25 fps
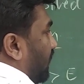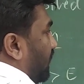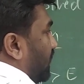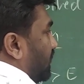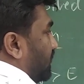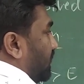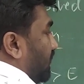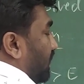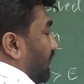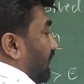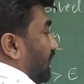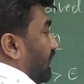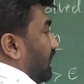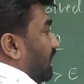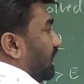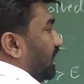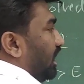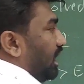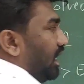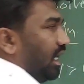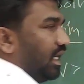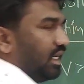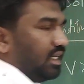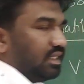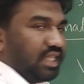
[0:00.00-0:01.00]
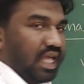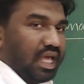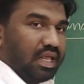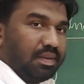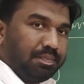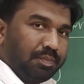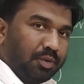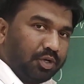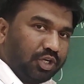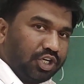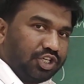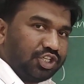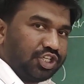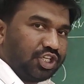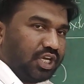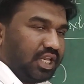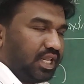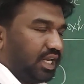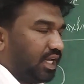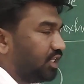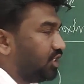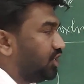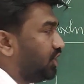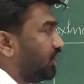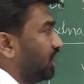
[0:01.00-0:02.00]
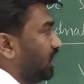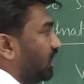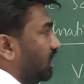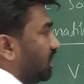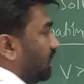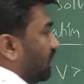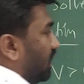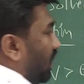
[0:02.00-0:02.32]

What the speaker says: is greater than potential energy,